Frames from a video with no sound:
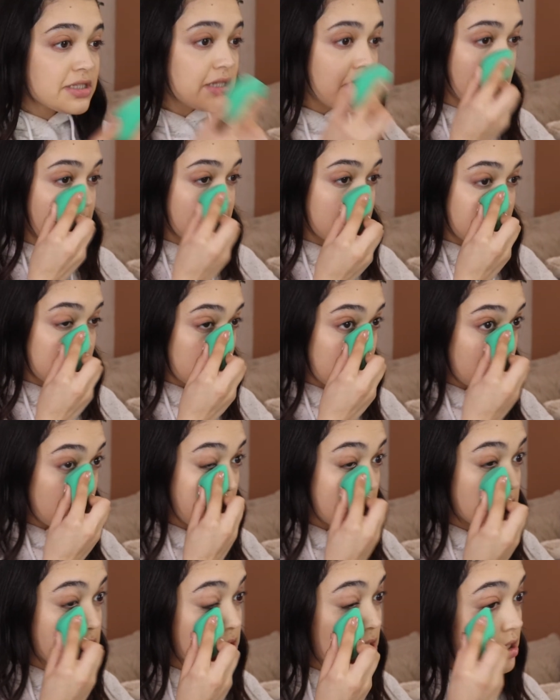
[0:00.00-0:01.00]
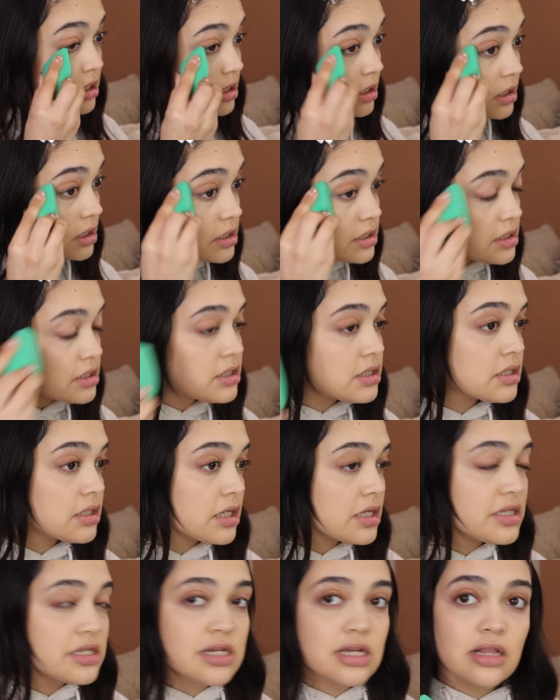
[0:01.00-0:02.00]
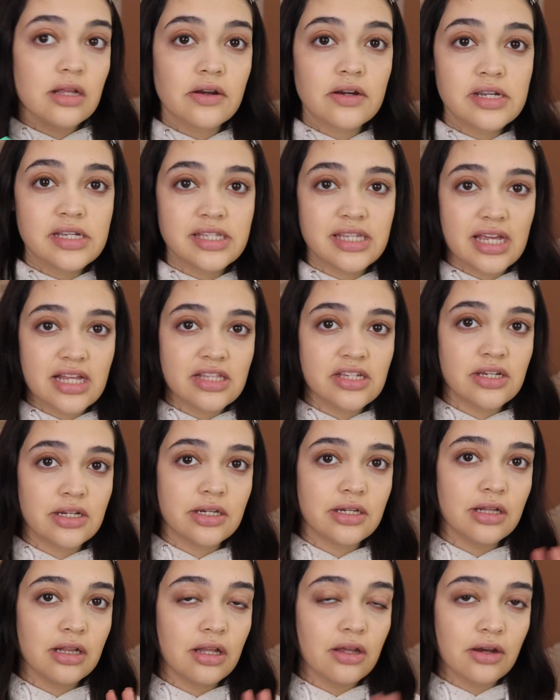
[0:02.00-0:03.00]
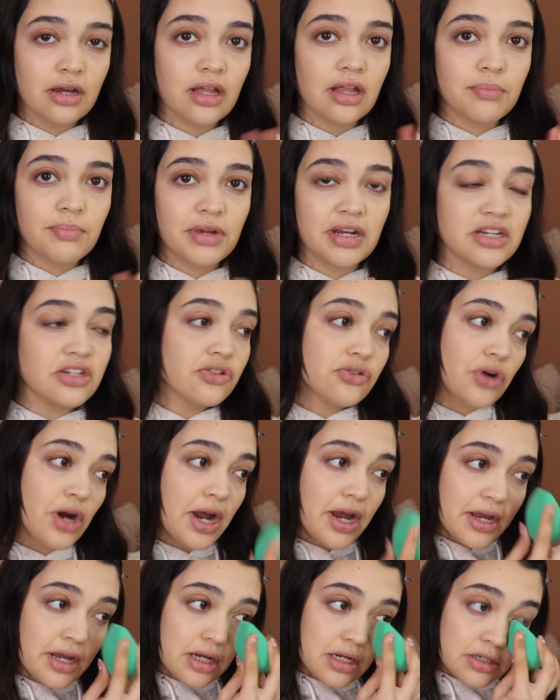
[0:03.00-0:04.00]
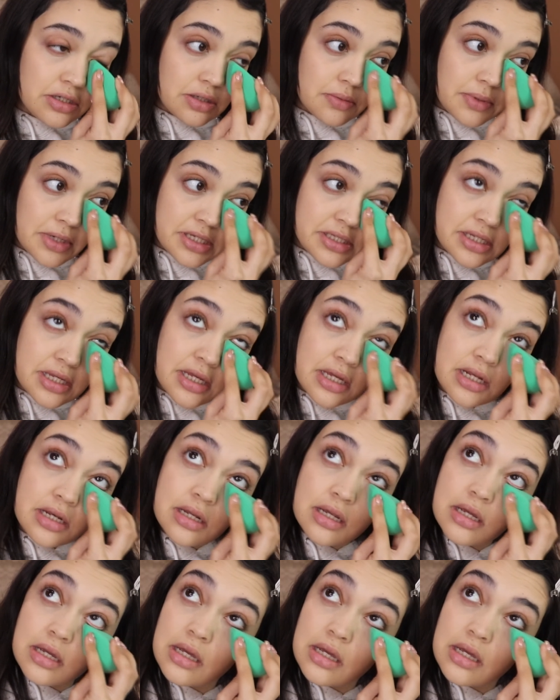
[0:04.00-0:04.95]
nice under my skin because concealers tend to look a bit dry under my skin.